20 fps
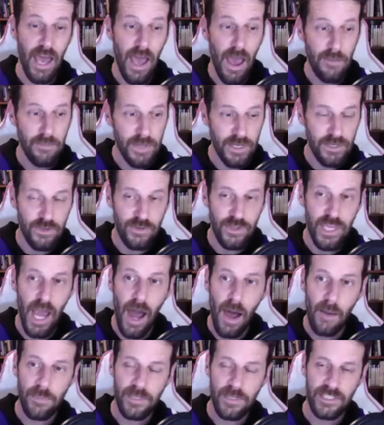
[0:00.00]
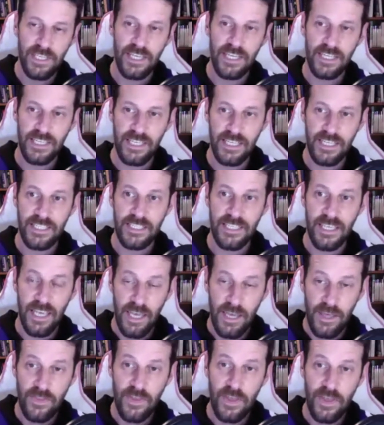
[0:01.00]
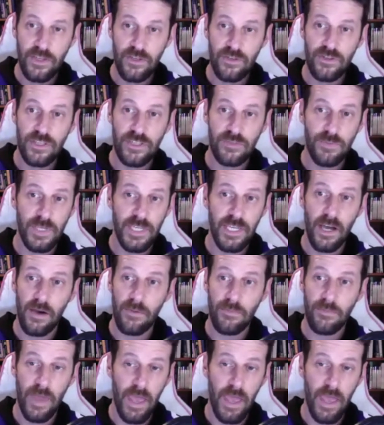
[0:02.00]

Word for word: I'm going to do the opposite because then you just become